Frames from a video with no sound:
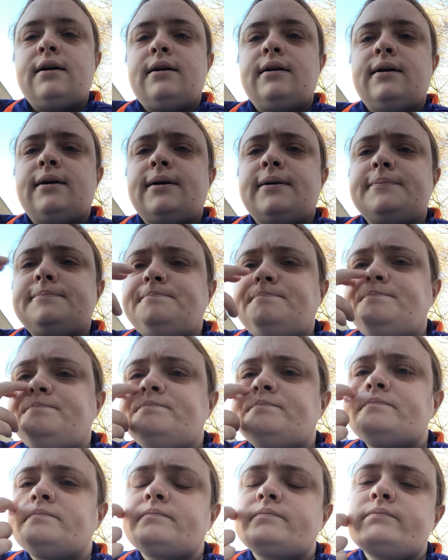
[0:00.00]

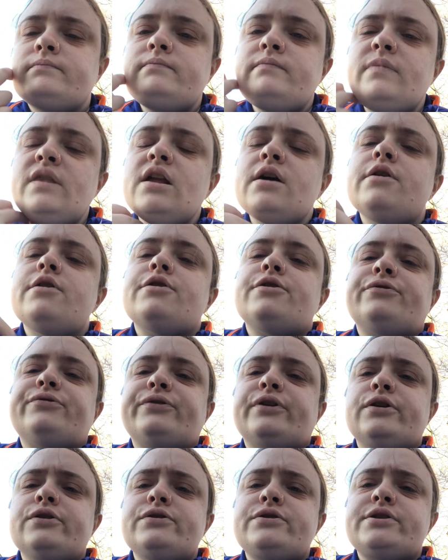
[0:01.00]
Um, the
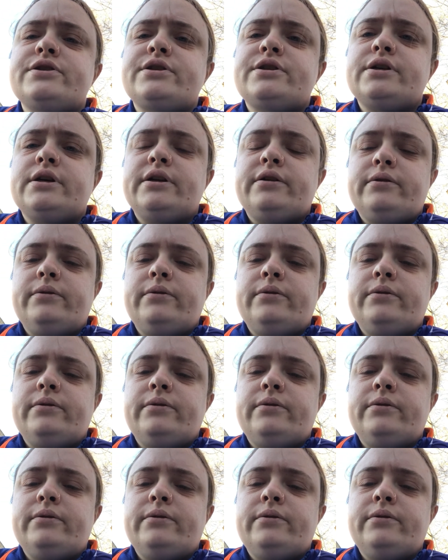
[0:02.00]
first